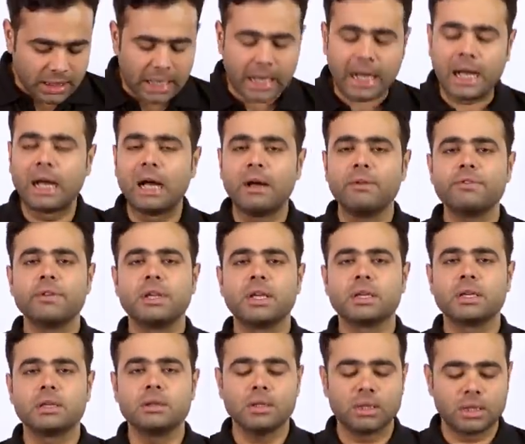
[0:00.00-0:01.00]
I have
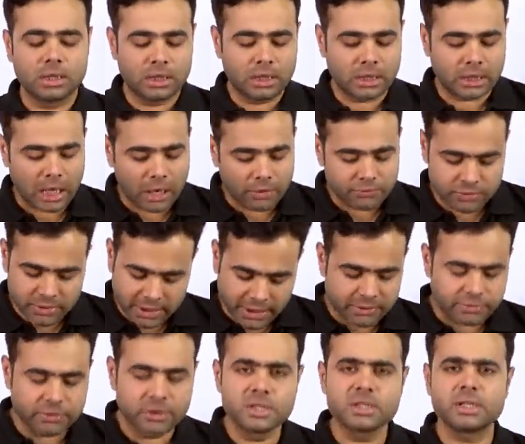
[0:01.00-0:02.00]
taken uh, around
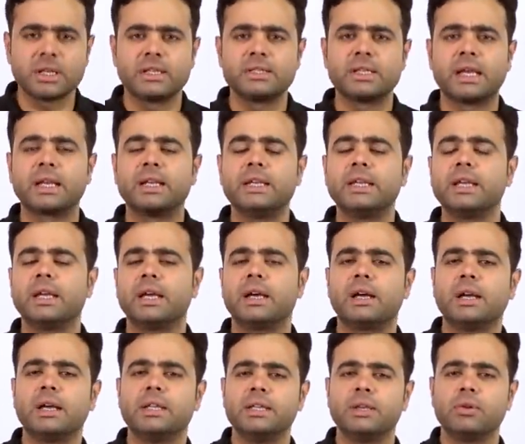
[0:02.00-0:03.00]
ten words exactly
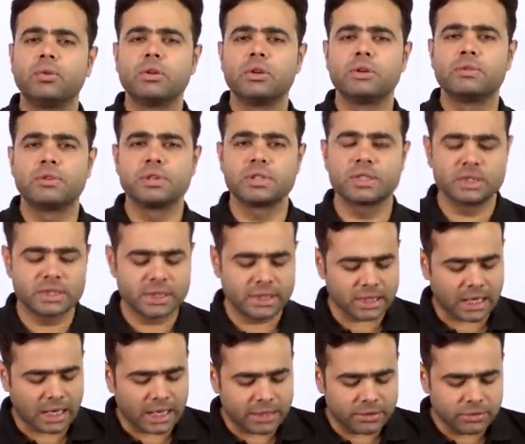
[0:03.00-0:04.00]
uh, in the older version
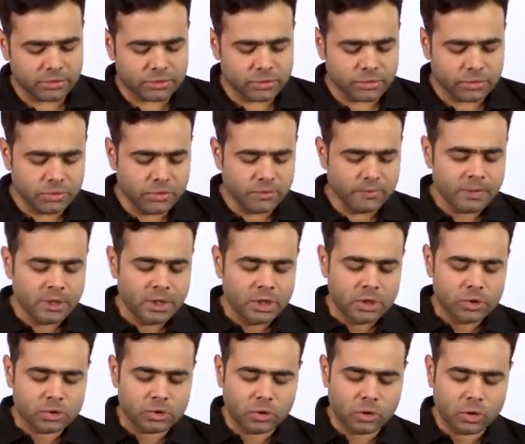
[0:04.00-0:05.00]
that I used to do.
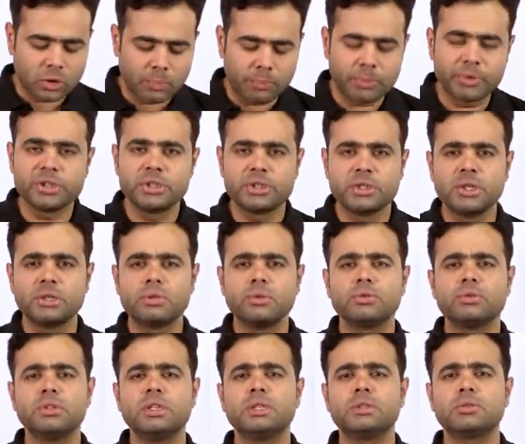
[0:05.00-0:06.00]
So precedent
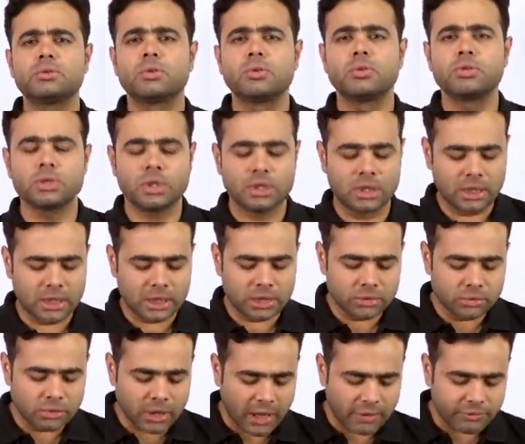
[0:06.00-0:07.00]
to these shows, uh,
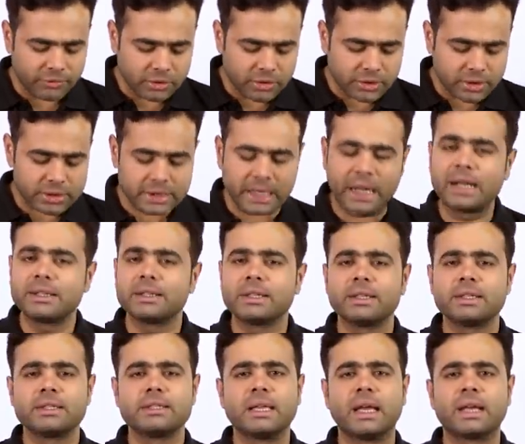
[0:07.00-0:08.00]
you have to understand that
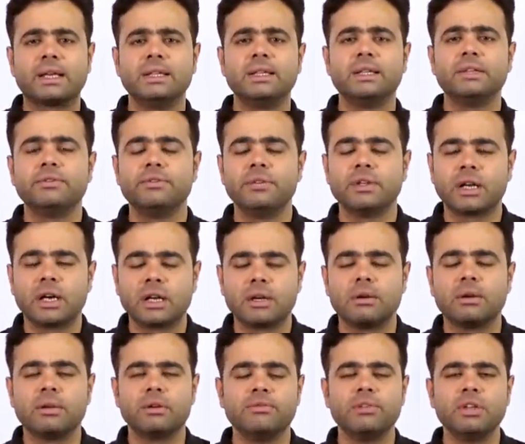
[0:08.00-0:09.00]
exactly we are,
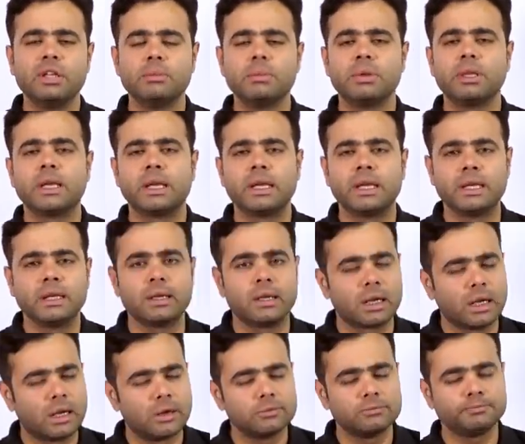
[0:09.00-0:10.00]
uh, we'll be getting
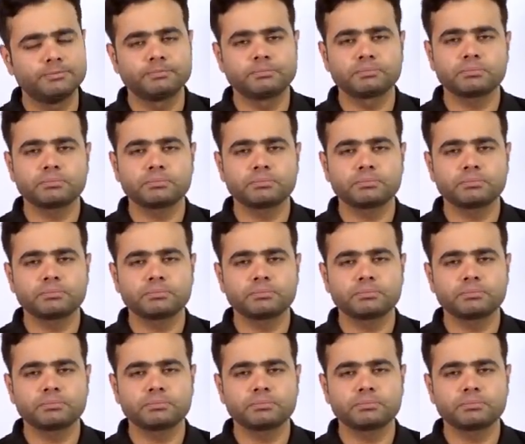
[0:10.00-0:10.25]
around,